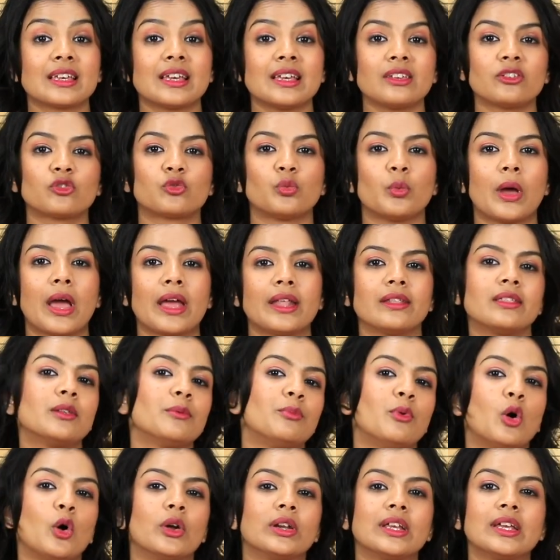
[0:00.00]
is when the
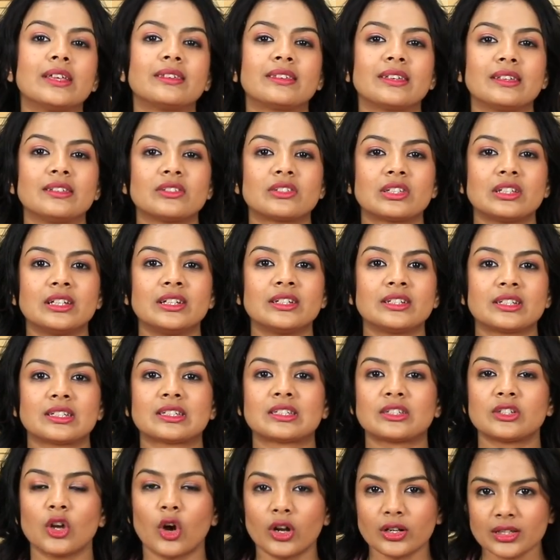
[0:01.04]
body's insulin
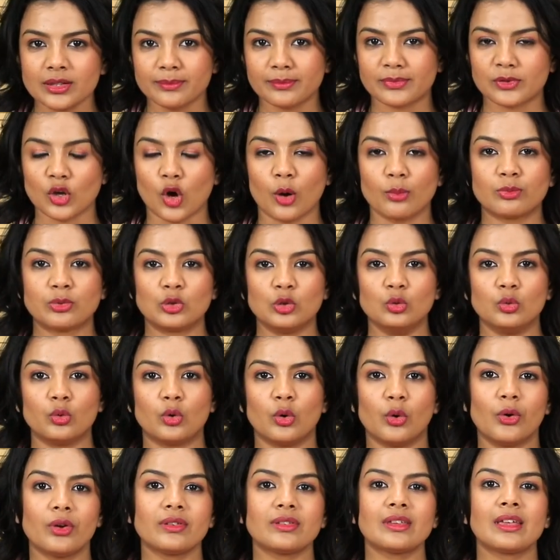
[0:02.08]
does not absorb
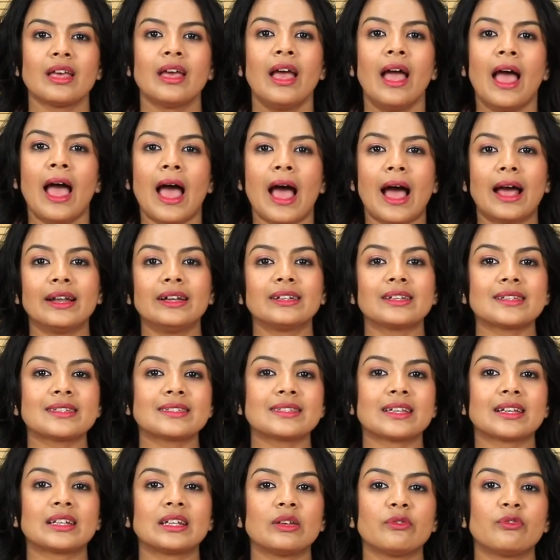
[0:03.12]
glucose and it is
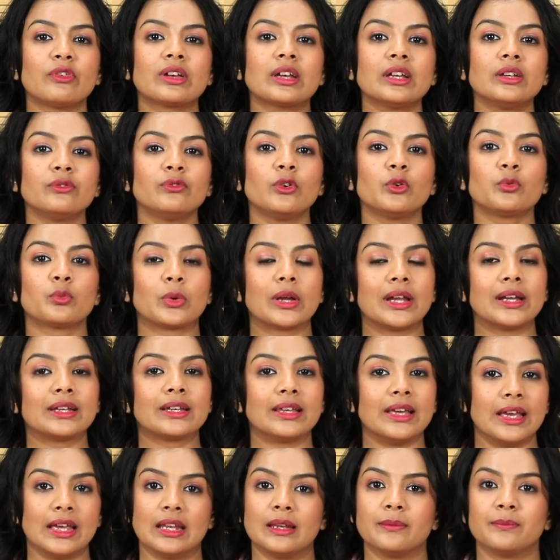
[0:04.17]
significant for weight
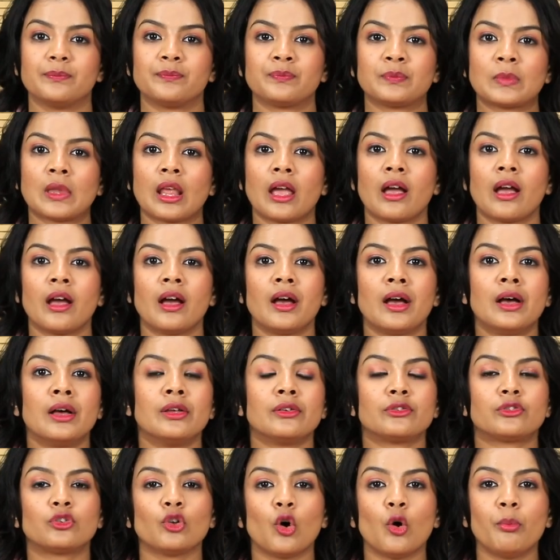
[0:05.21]
gain.
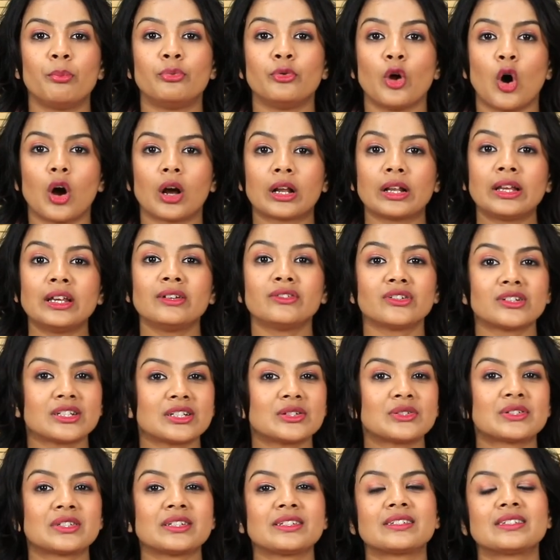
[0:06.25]
So, broccoli
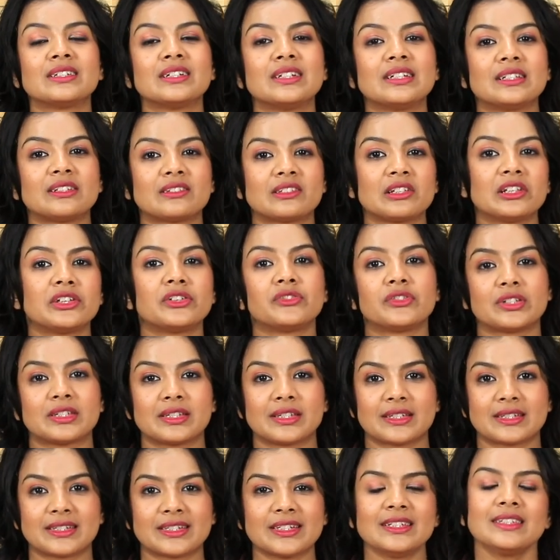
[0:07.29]
reduces the insulin
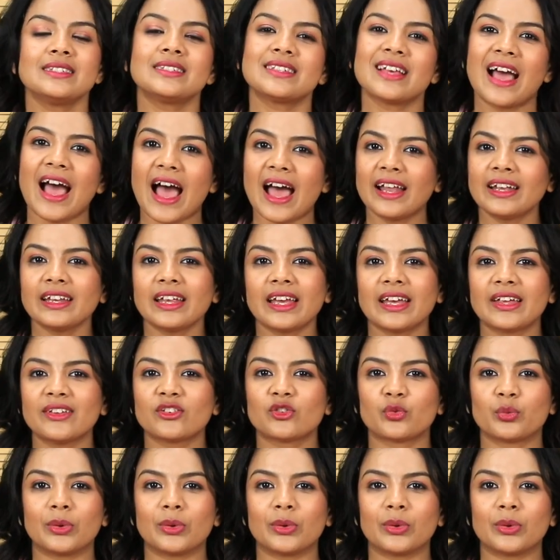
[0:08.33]
resistance and aids